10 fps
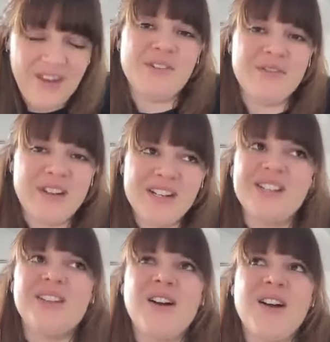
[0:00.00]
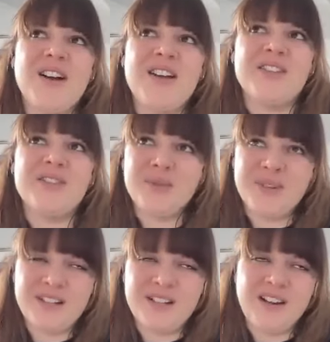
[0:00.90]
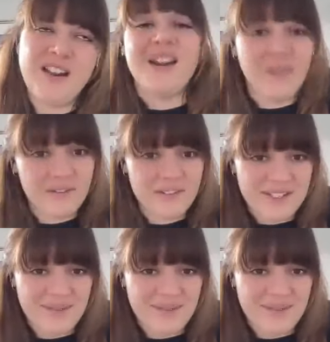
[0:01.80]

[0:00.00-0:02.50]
You can find us on Twitter at Run For